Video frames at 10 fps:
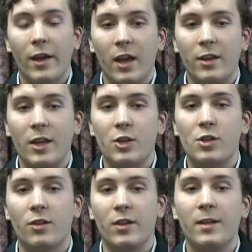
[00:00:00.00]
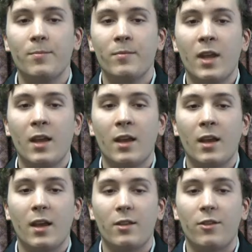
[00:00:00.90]
Additionally,
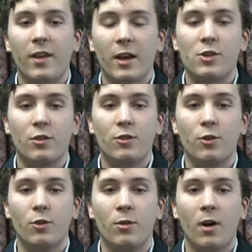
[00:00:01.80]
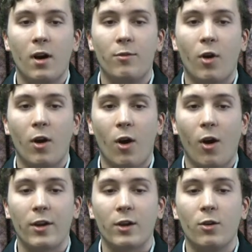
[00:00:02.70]
in Section 2 of our
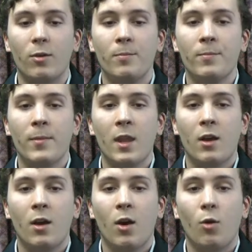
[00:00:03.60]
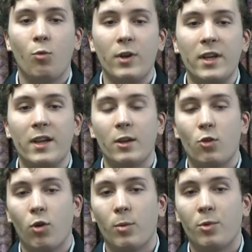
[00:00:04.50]
article, we
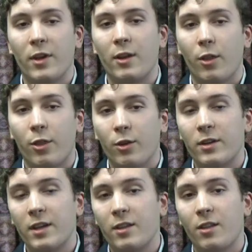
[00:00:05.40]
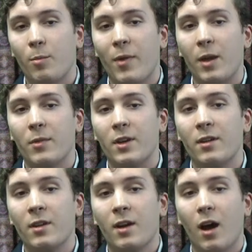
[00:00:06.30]
incorporated the 13th Amendment
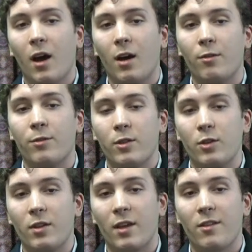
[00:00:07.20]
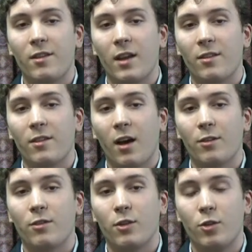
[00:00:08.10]
of the United States
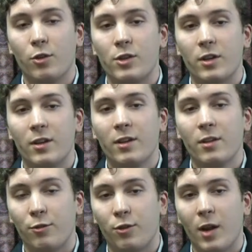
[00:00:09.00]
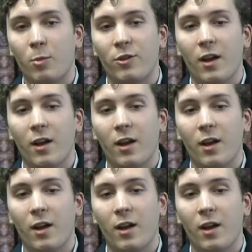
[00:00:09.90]
Constitution, the Framers'